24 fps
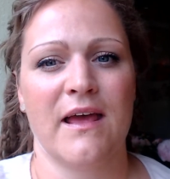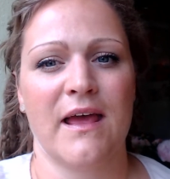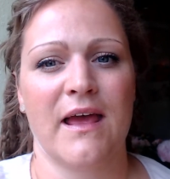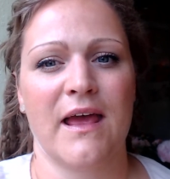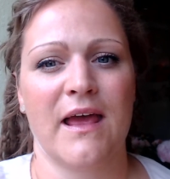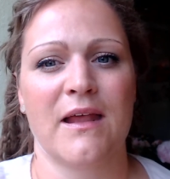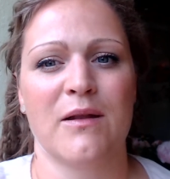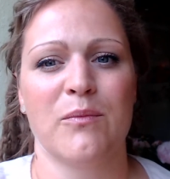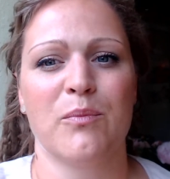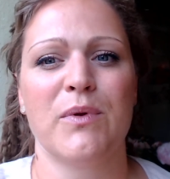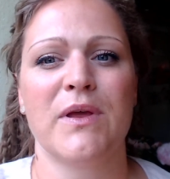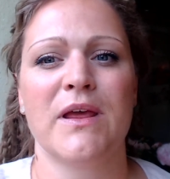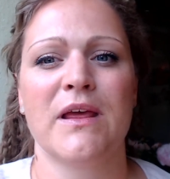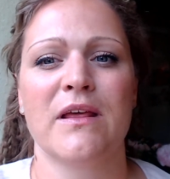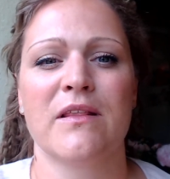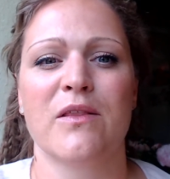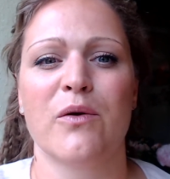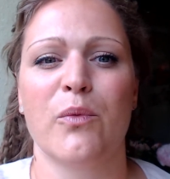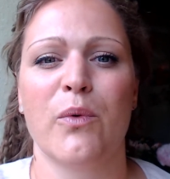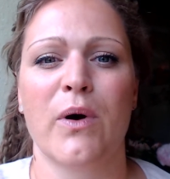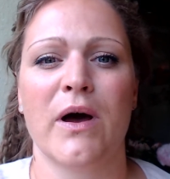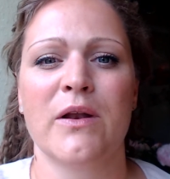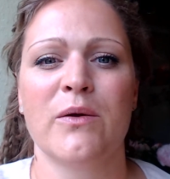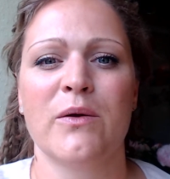and being the
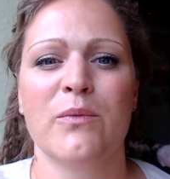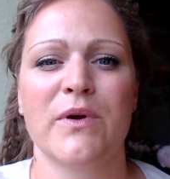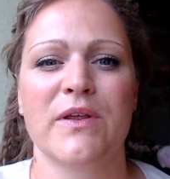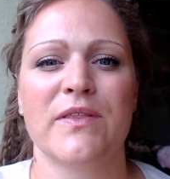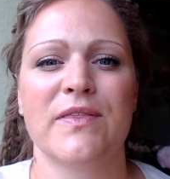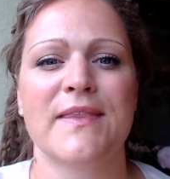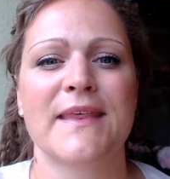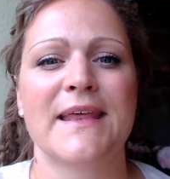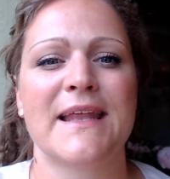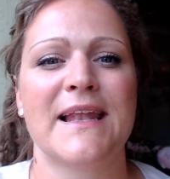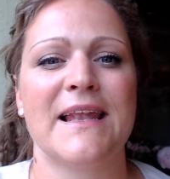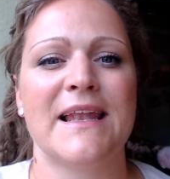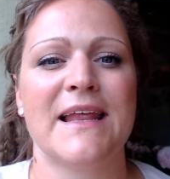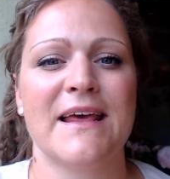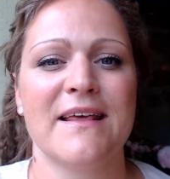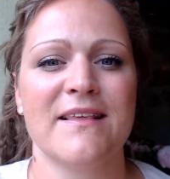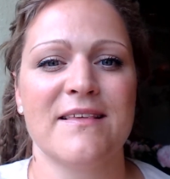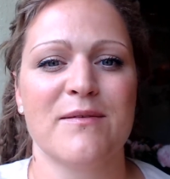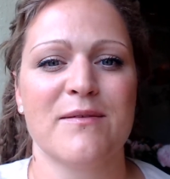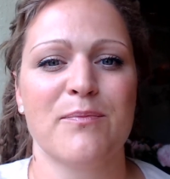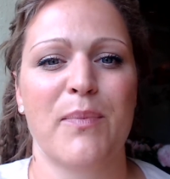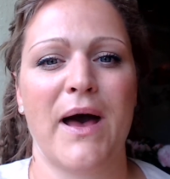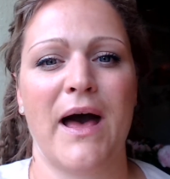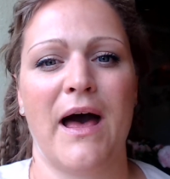one with the
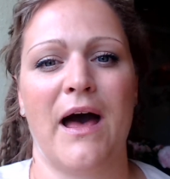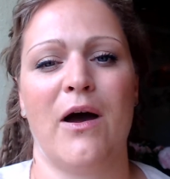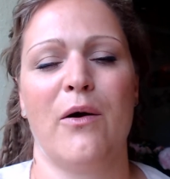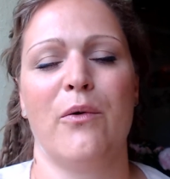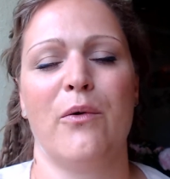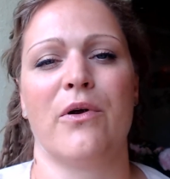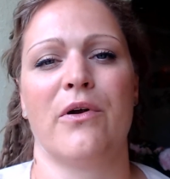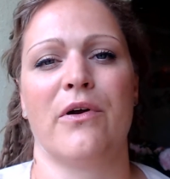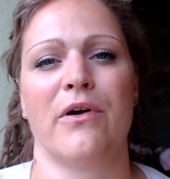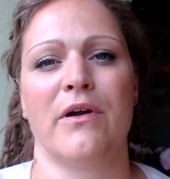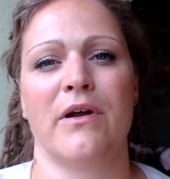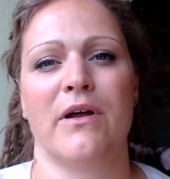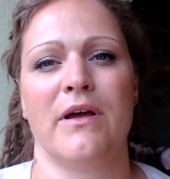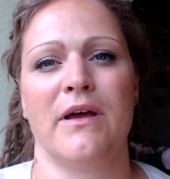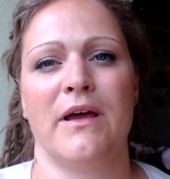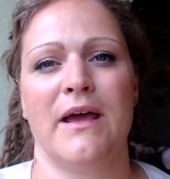less power